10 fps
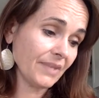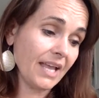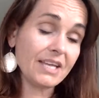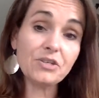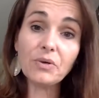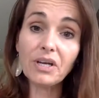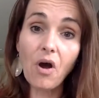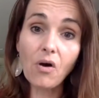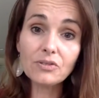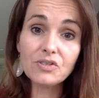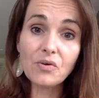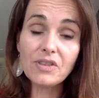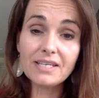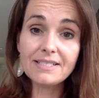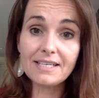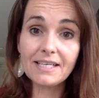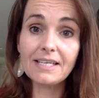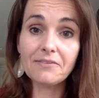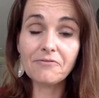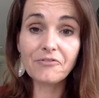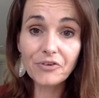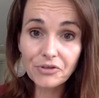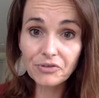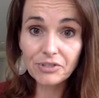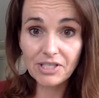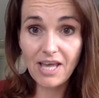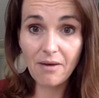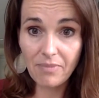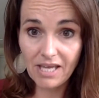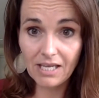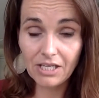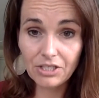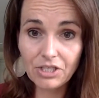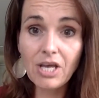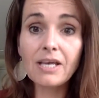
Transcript: And you can also then dig in further to that page